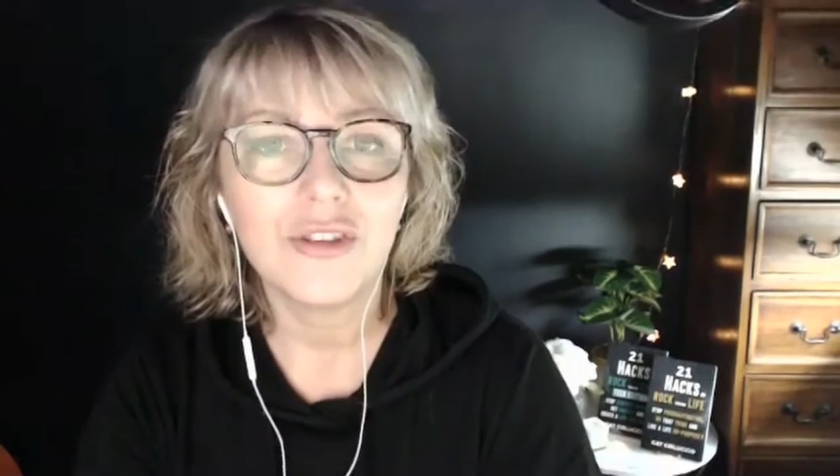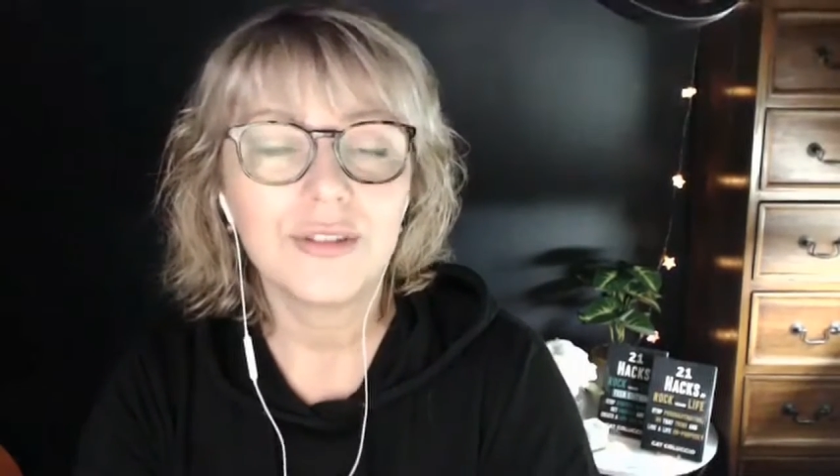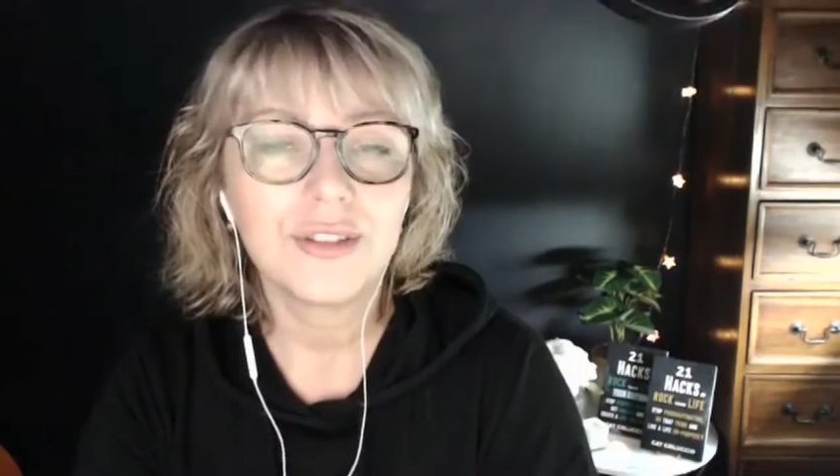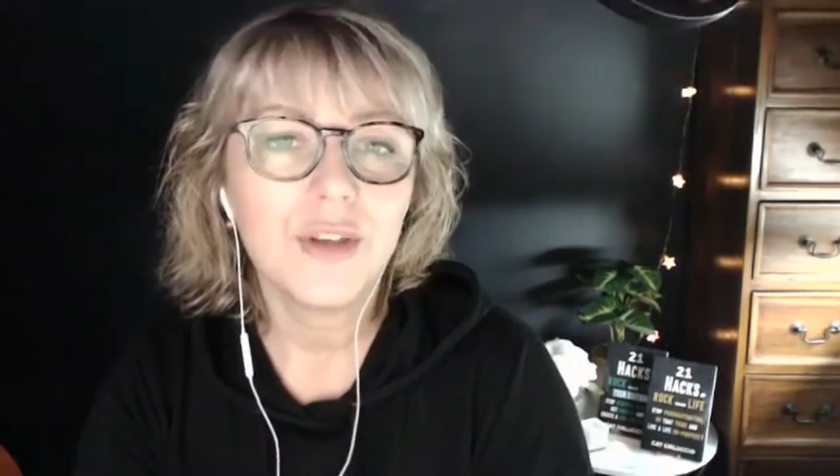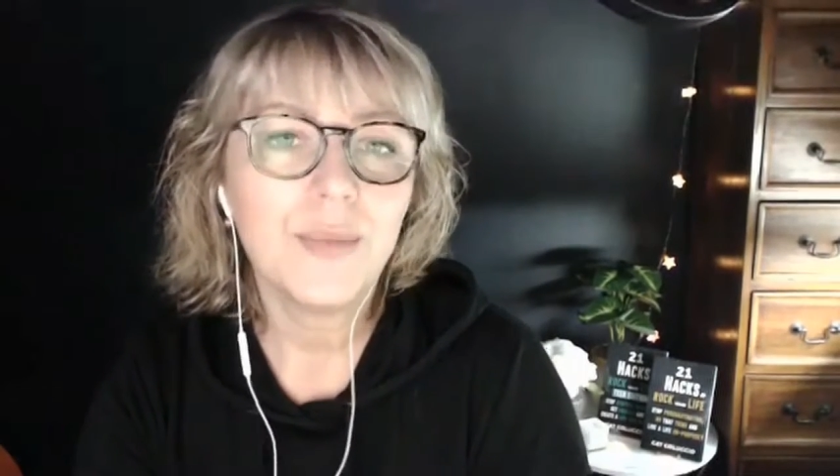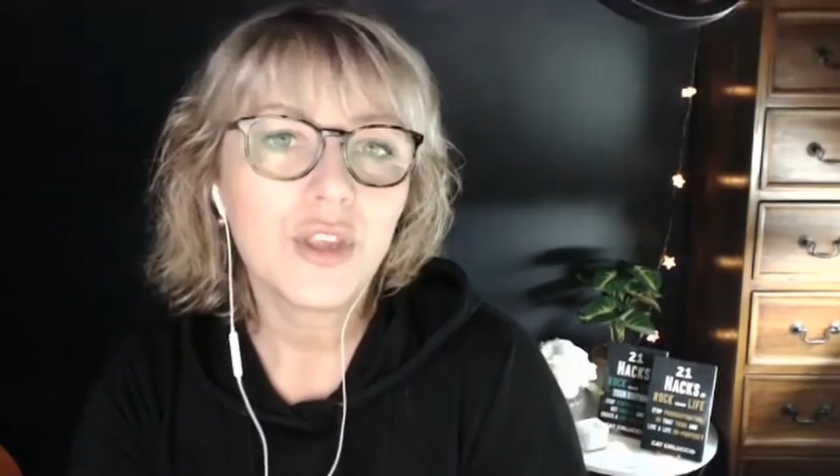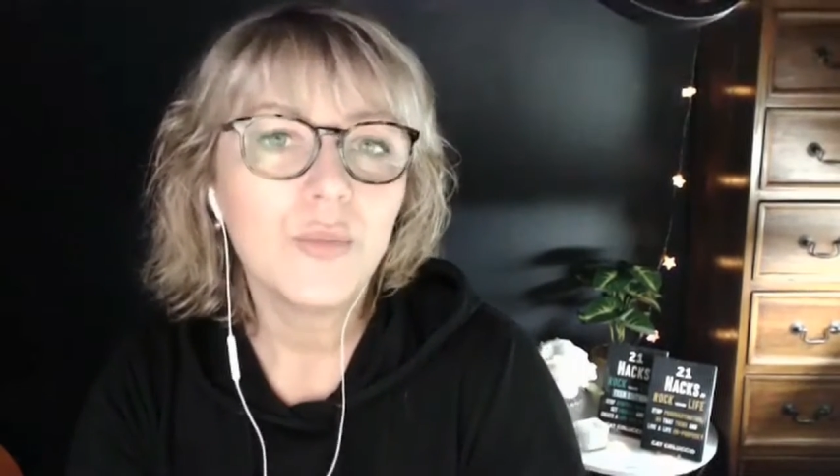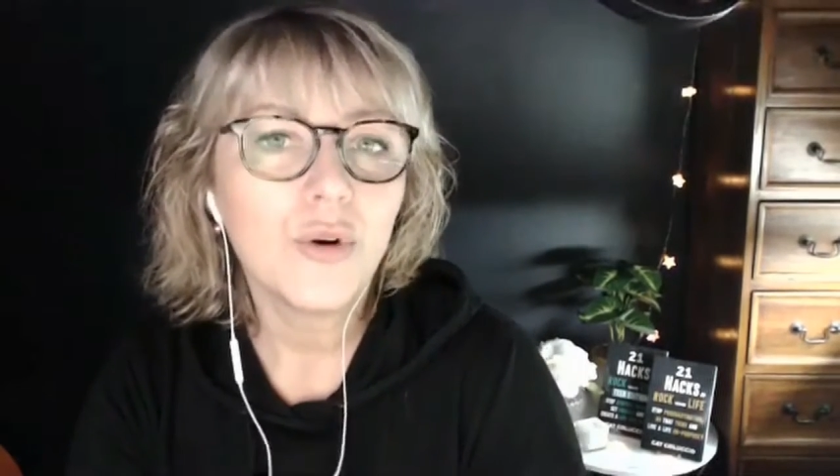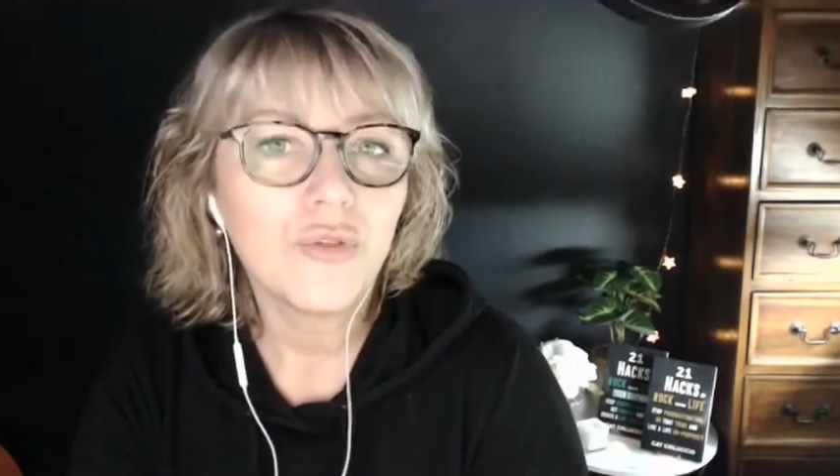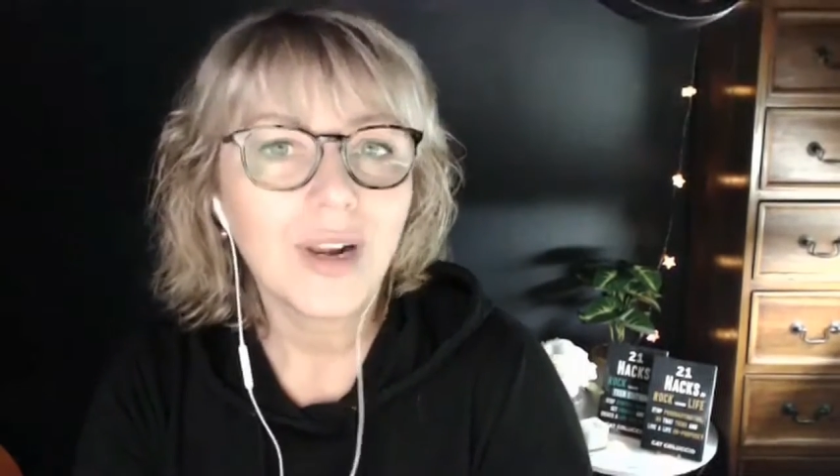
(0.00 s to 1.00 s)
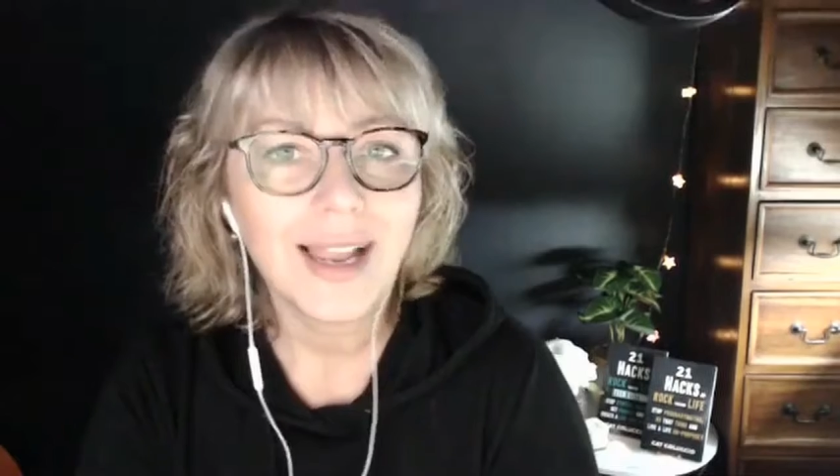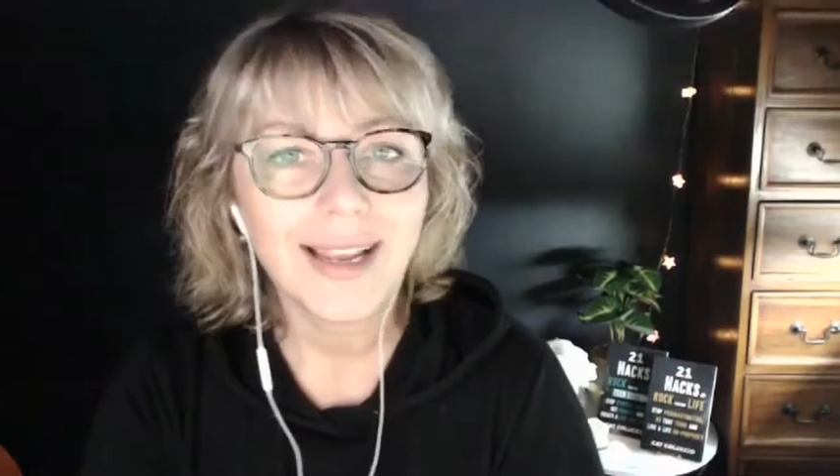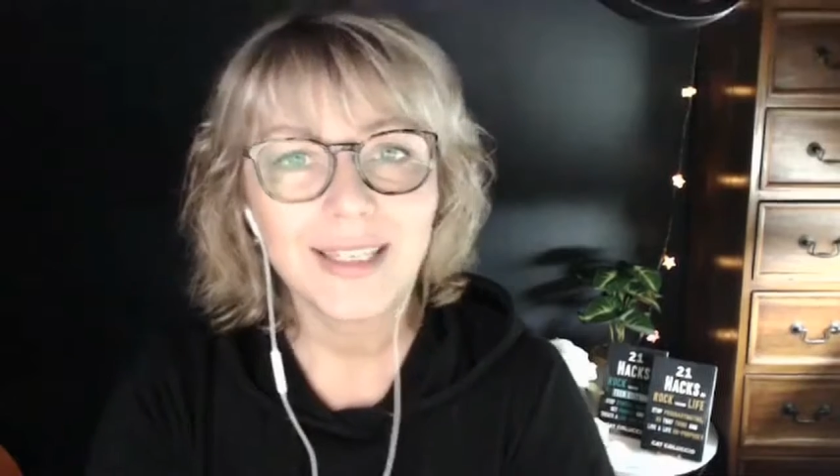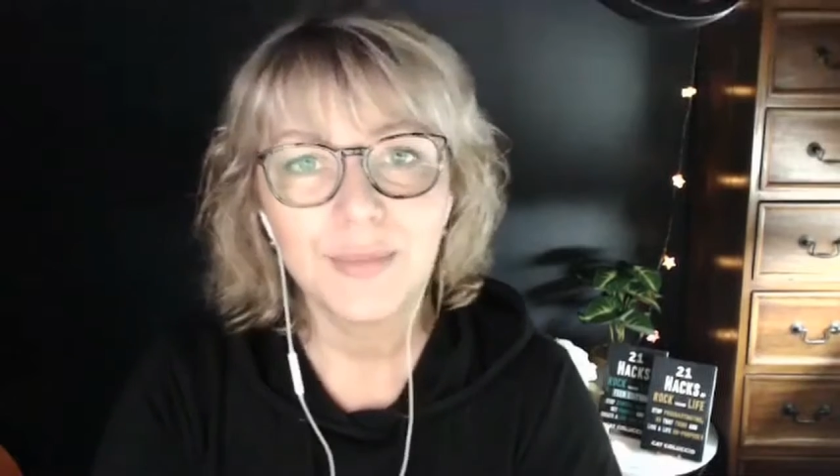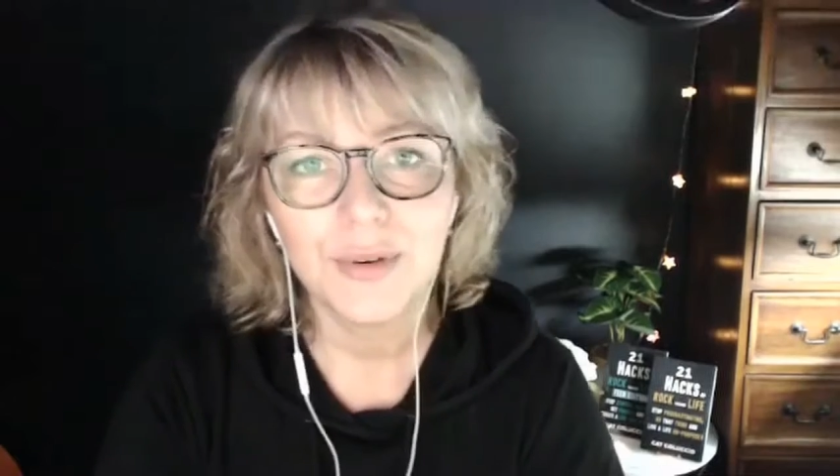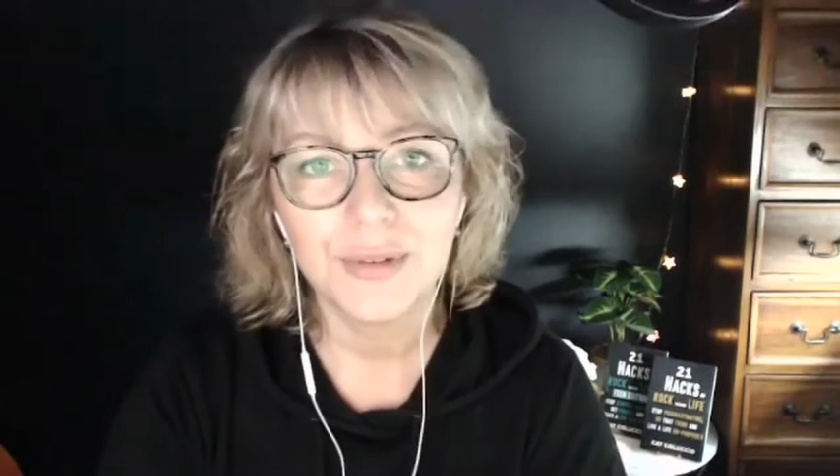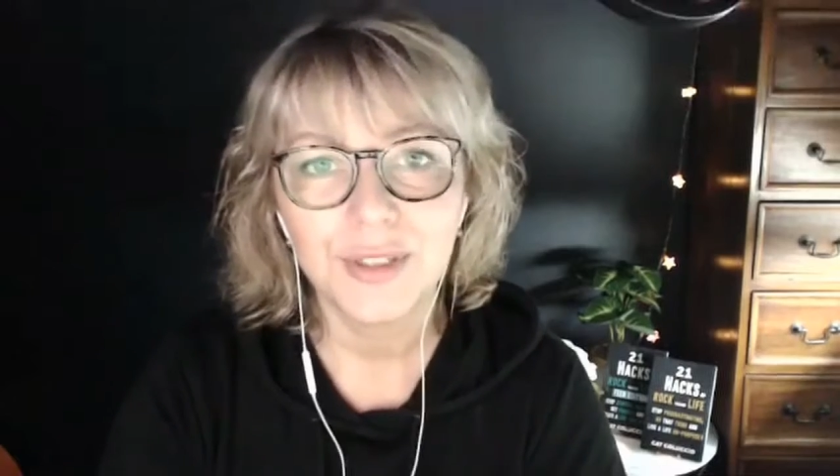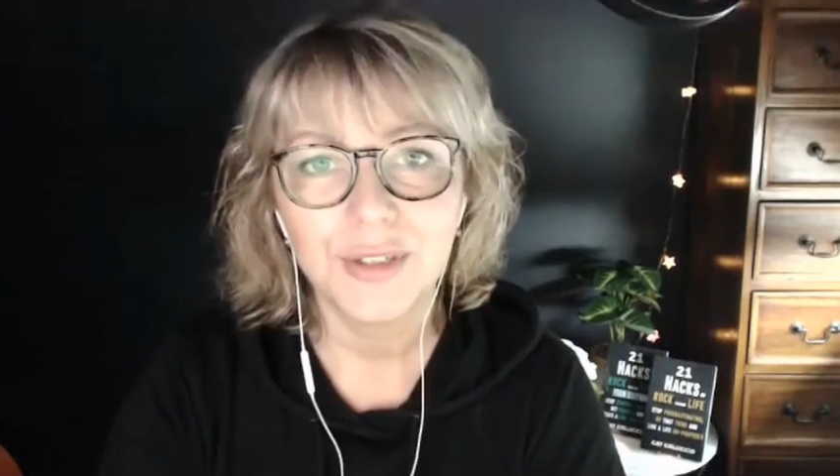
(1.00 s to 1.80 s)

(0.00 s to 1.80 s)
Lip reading: you so much more relatable